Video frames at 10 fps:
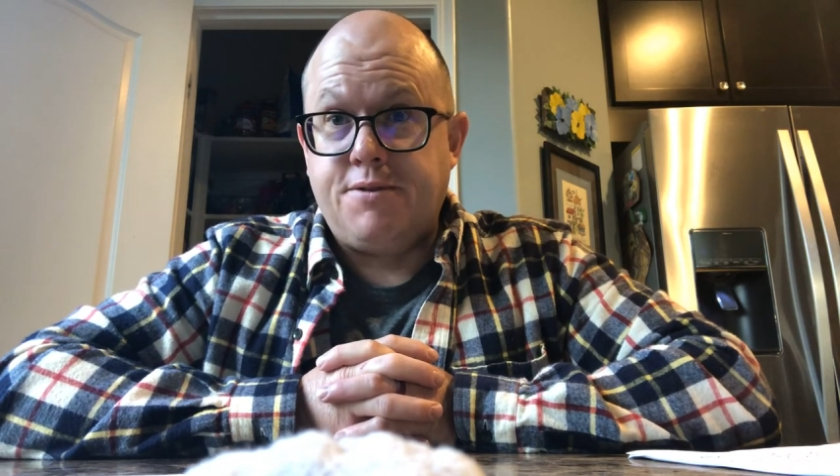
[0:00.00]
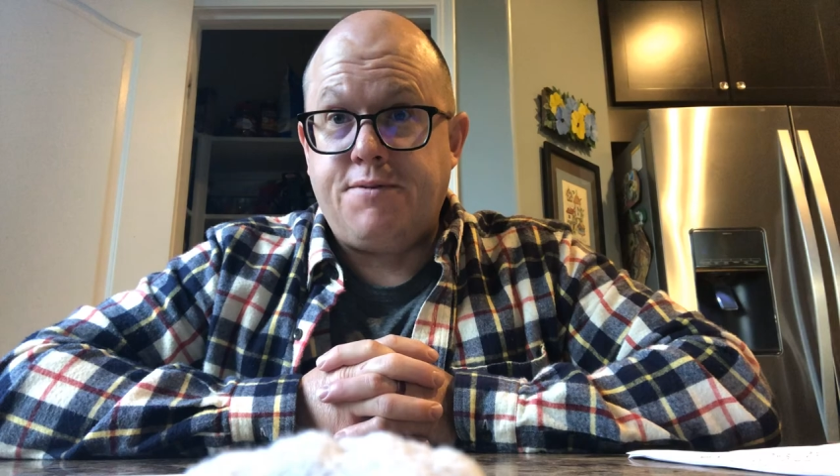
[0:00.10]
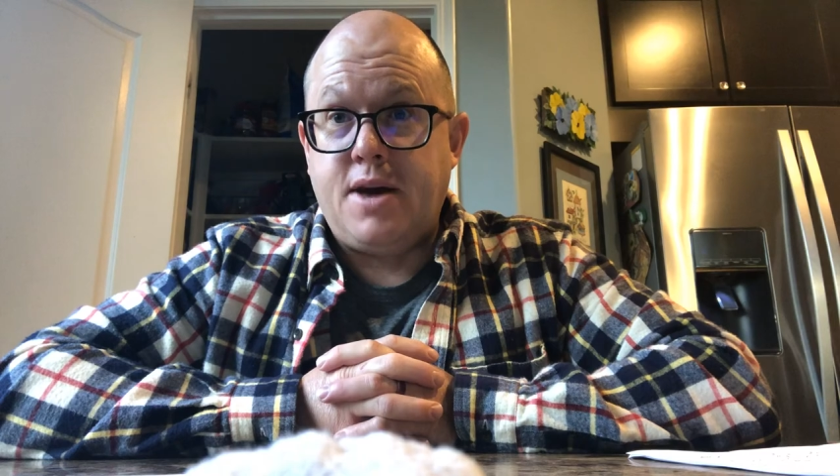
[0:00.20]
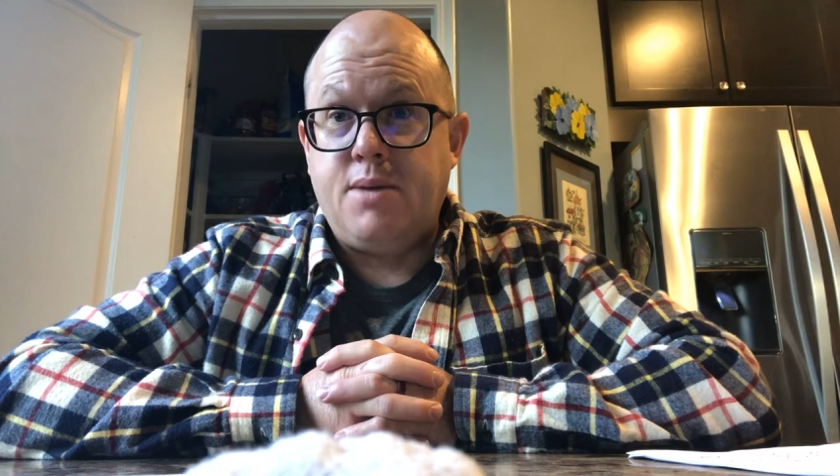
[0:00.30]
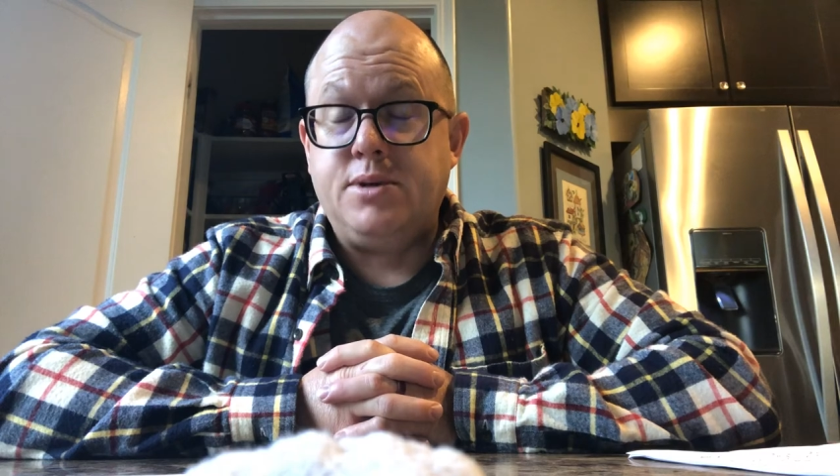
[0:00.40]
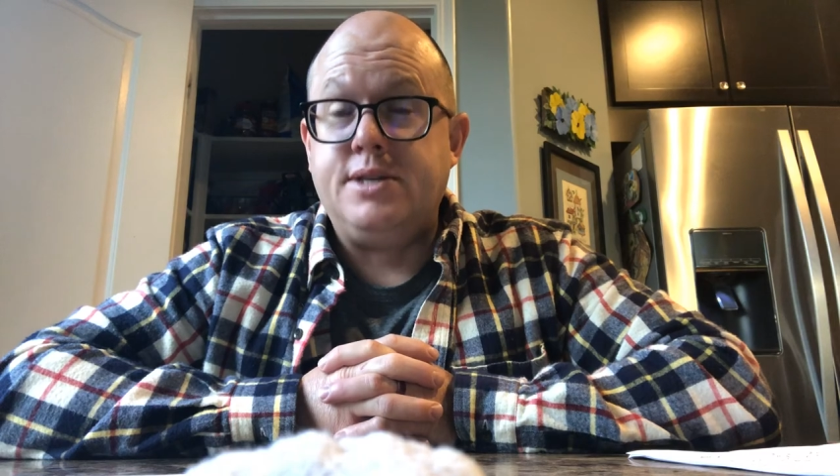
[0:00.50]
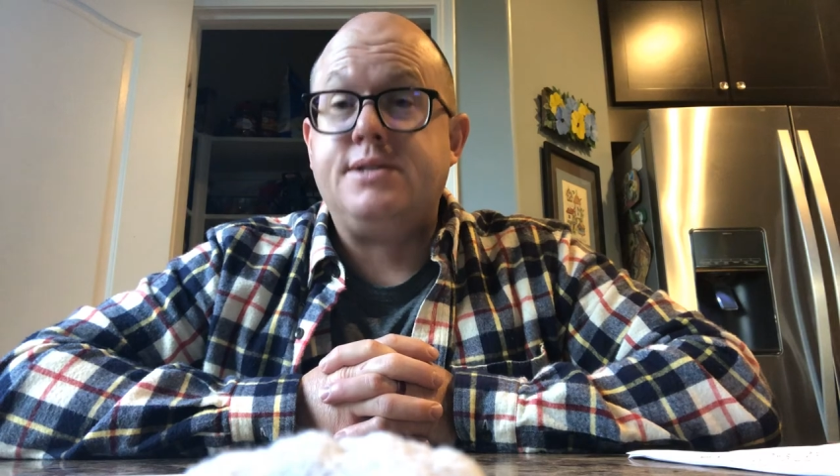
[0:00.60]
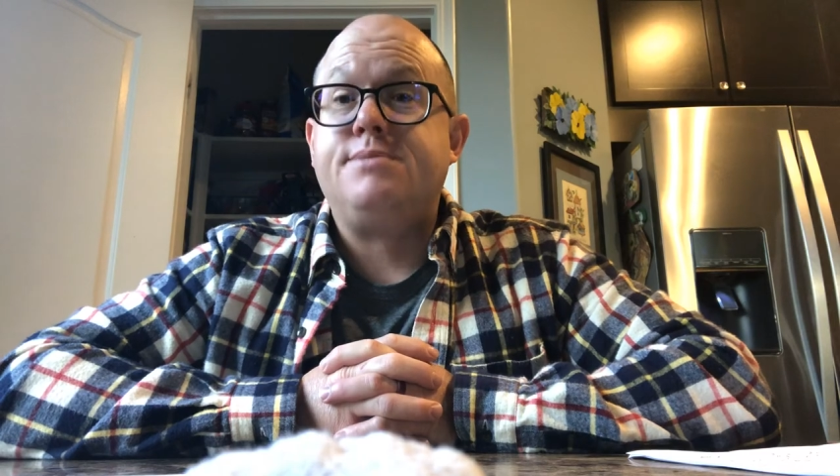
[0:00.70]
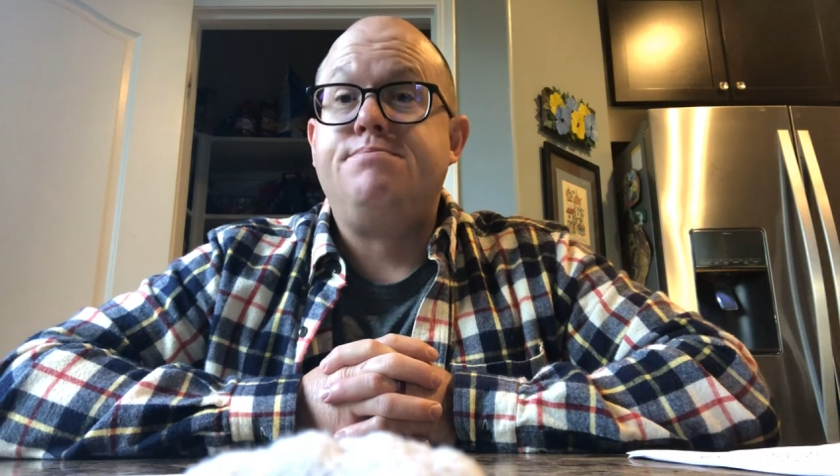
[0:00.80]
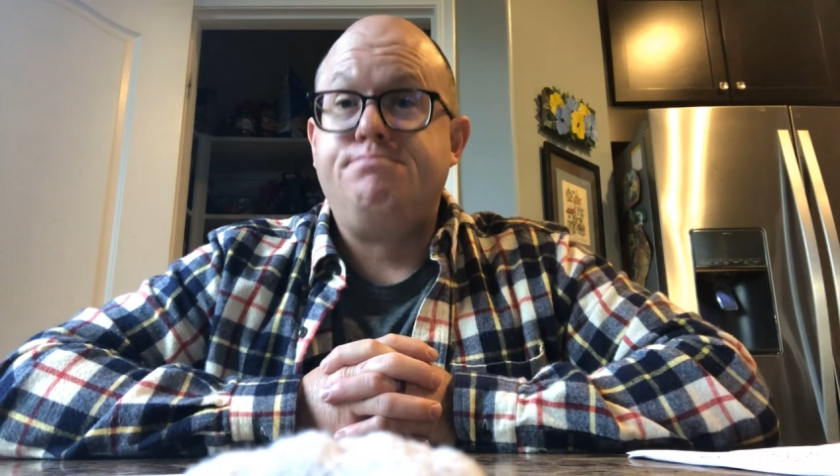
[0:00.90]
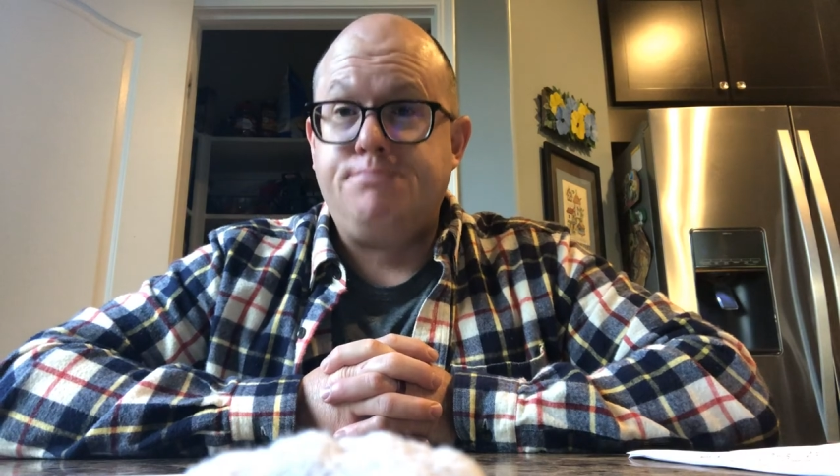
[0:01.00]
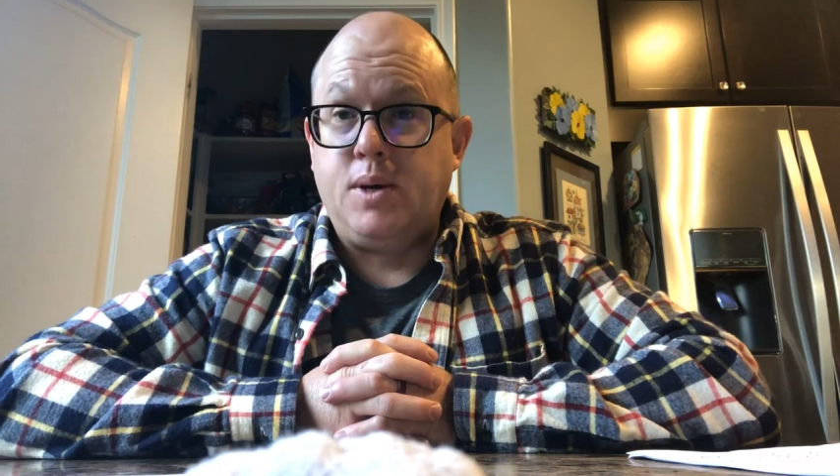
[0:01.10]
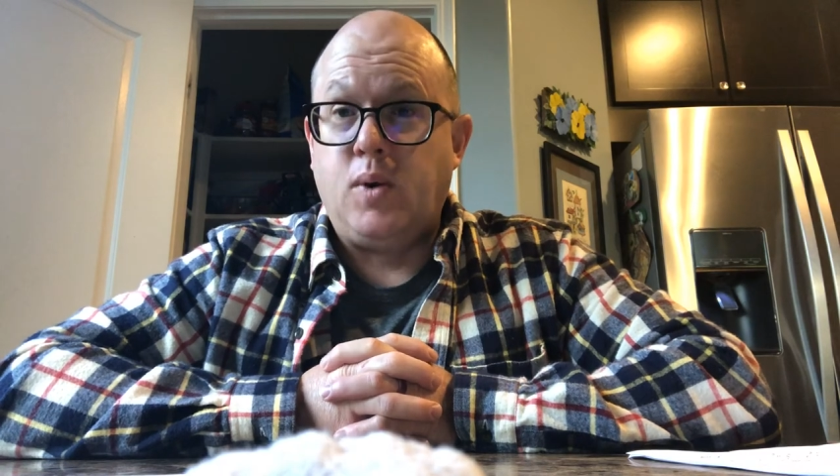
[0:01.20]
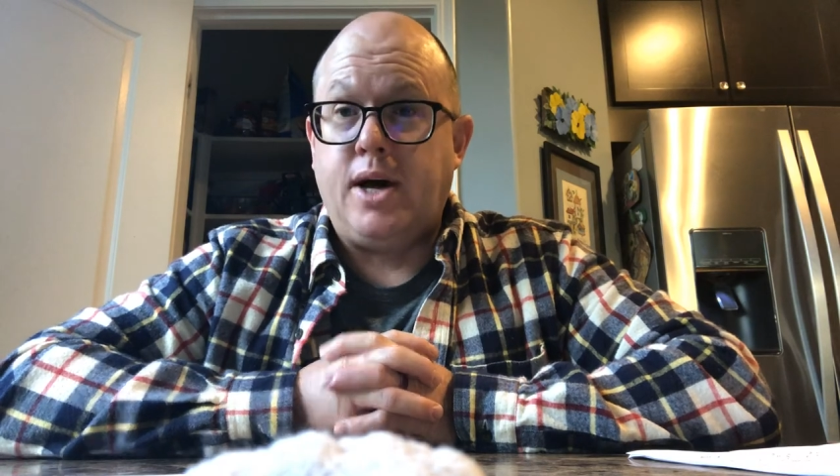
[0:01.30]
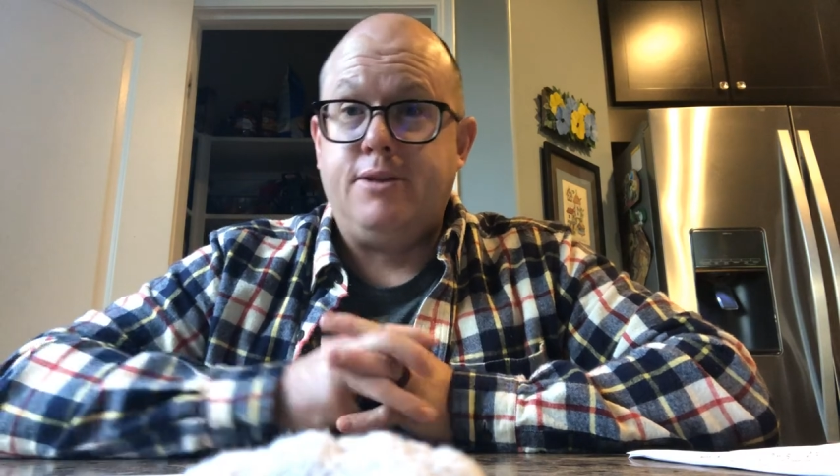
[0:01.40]
families. Be
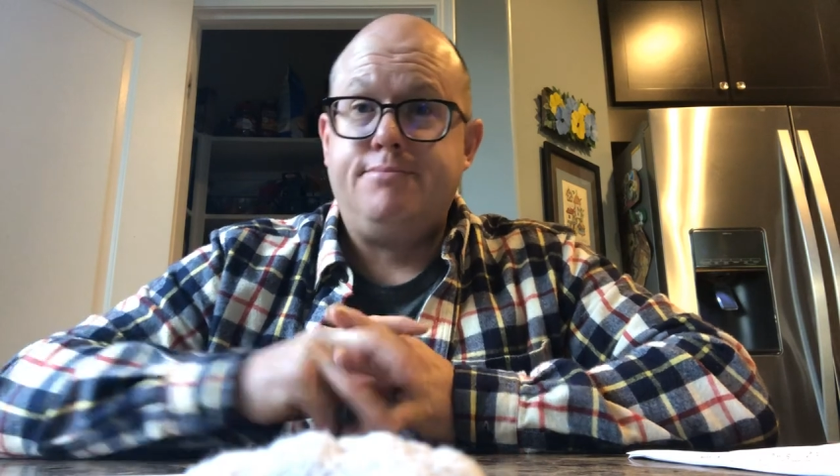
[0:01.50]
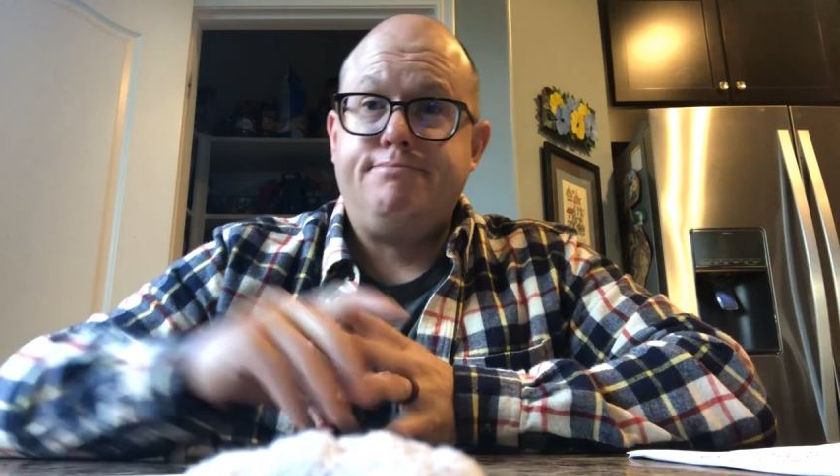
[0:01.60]
well.